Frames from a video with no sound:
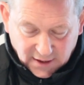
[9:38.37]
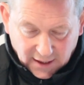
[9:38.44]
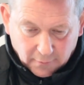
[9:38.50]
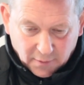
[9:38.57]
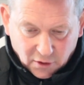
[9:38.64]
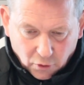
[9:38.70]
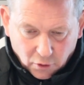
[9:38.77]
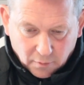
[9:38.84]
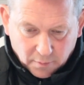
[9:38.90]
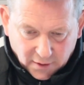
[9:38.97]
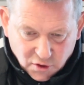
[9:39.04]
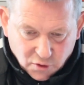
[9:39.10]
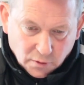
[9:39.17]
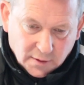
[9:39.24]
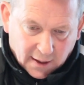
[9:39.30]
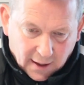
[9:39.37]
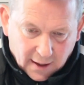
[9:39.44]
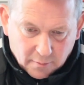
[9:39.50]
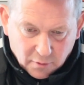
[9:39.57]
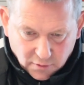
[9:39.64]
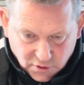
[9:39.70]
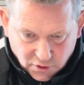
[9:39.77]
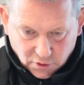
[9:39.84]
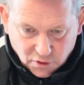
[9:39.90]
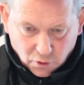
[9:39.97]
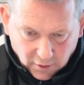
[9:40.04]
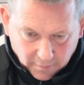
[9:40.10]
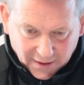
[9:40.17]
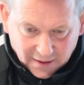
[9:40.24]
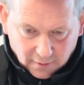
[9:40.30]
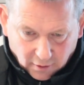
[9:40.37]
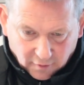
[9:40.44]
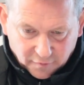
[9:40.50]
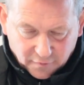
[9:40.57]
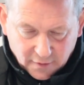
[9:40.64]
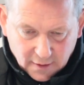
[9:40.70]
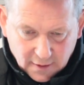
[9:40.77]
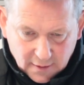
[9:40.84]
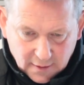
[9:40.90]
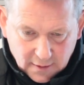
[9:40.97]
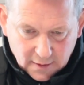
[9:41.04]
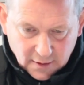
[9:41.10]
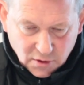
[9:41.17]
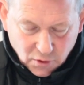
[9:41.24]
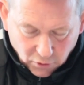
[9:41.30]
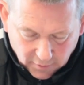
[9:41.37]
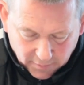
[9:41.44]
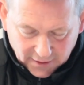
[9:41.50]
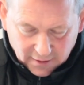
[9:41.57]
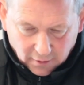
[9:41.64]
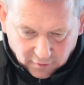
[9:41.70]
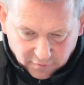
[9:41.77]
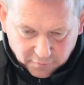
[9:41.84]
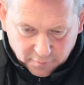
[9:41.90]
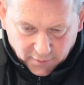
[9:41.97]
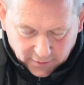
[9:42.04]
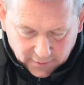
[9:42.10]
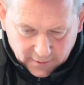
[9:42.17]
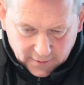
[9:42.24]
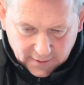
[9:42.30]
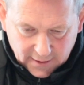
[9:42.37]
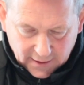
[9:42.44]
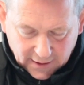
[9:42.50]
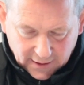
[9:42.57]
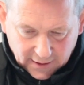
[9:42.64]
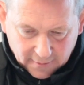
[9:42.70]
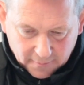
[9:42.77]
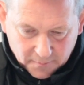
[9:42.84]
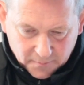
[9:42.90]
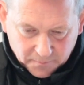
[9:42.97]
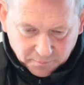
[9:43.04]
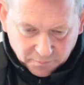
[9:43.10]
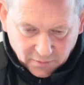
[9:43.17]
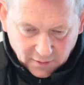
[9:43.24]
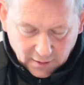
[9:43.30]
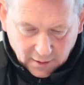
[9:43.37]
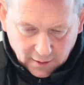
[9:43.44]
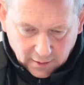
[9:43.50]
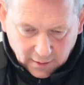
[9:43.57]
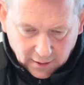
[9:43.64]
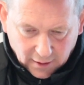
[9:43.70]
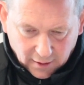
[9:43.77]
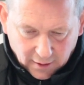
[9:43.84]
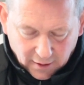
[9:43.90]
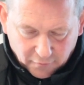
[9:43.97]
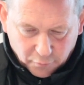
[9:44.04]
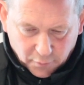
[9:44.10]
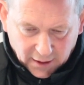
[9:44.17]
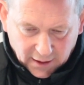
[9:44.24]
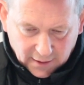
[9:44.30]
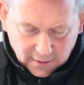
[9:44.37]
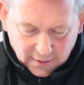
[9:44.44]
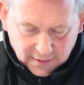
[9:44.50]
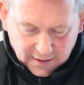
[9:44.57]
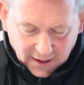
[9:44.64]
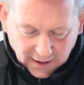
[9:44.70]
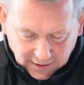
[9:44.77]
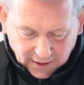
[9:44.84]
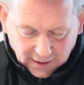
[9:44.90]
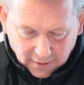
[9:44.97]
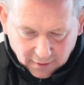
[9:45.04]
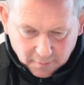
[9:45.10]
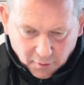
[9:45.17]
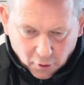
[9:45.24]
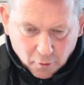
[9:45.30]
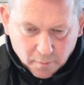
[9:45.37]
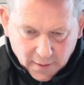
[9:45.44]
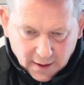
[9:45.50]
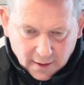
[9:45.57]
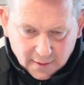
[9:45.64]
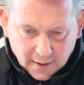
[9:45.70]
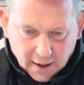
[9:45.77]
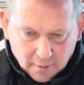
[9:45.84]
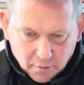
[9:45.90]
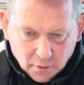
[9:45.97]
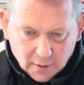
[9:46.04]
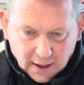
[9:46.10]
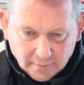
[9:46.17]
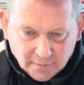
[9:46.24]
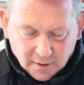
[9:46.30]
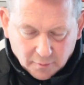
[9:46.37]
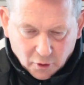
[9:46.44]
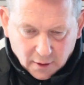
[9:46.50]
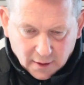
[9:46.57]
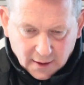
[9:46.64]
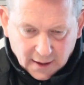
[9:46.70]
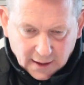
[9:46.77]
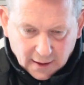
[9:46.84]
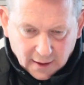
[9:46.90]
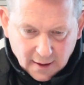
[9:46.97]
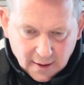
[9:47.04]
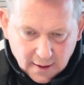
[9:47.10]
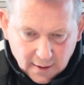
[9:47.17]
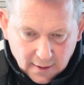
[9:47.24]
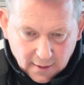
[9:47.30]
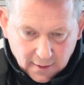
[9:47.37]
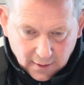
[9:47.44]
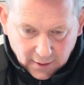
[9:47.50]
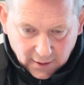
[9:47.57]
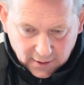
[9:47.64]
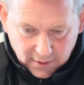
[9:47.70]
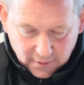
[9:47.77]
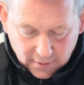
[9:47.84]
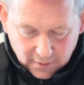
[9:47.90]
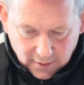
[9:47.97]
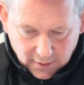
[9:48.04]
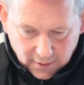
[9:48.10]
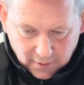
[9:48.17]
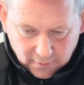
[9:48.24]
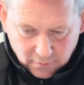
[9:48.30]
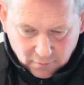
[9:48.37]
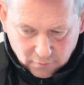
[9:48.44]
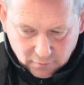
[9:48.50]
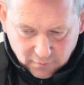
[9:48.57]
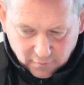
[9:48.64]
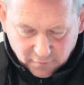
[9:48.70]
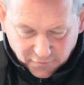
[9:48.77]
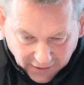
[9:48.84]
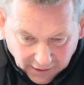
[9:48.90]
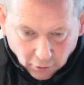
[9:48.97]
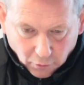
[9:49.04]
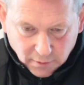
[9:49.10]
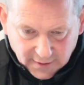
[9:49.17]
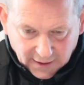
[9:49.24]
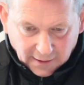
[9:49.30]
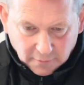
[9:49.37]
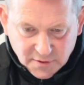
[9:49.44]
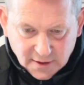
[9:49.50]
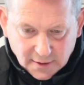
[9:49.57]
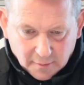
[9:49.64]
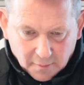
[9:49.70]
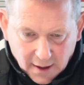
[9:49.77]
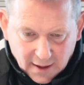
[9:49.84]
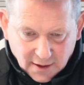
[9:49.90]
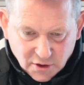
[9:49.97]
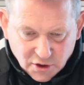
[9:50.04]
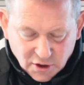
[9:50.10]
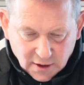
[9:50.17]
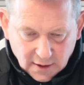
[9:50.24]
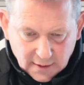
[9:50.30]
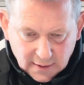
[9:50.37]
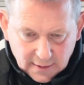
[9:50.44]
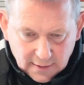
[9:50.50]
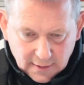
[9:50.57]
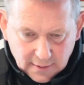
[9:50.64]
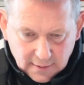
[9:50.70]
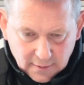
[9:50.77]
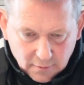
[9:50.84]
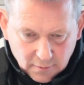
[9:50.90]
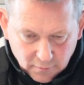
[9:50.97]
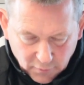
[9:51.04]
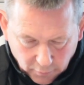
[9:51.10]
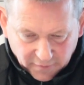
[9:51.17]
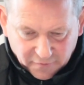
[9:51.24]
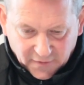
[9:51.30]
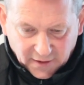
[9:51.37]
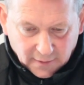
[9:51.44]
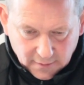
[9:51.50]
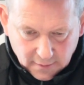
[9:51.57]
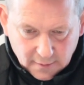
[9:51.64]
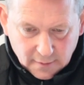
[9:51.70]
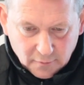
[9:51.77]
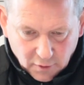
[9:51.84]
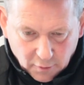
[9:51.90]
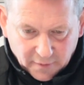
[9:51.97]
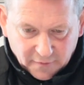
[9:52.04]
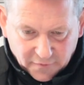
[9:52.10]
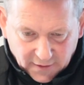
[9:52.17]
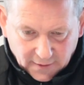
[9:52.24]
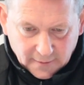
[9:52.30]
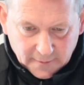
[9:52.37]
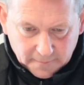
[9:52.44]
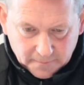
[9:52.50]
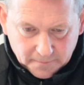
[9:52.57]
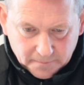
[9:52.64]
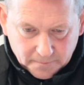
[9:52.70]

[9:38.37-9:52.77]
Yeah, we do, but so do Hamilton, so it's going to be tough. It's going to be tough, but if we take care of the ball better in the Hamilton game tomorrow night and vital times in the match, We'll be fine.